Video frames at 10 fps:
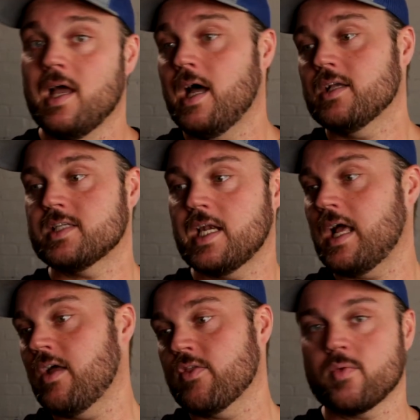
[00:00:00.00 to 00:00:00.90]
I'll set
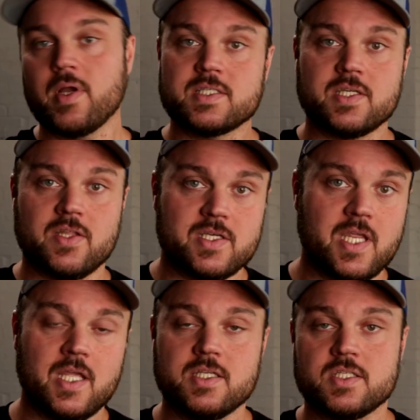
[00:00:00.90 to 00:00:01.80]
out the rest of the
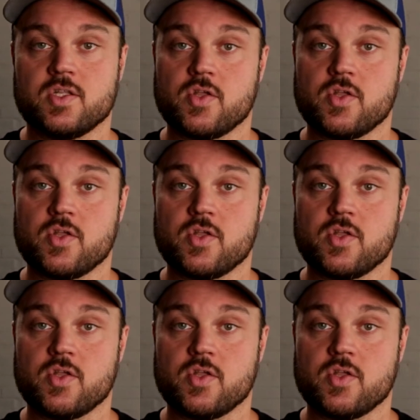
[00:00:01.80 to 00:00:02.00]
tins.